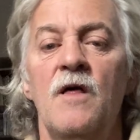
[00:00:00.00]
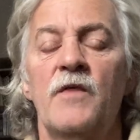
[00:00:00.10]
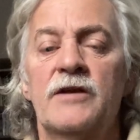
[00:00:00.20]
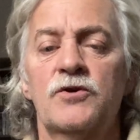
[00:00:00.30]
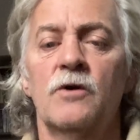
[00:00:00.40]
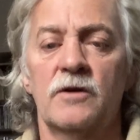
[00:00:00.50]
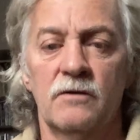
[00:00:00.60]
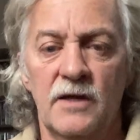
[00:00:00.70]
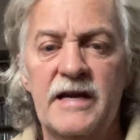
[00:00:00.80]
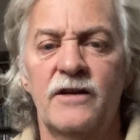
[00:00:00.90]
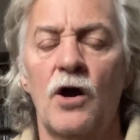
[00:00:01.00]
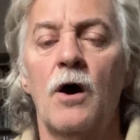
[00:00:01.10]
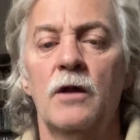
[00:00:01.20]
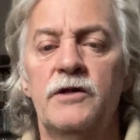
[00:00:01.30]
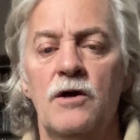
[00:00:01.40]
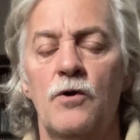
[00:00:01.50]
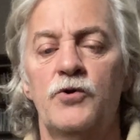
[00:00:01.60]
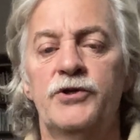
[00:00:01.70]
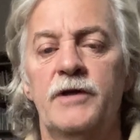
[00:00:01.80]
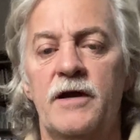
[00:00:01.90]
That's going to land on the
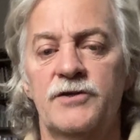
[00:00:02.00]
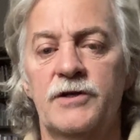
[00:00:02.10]
ocean as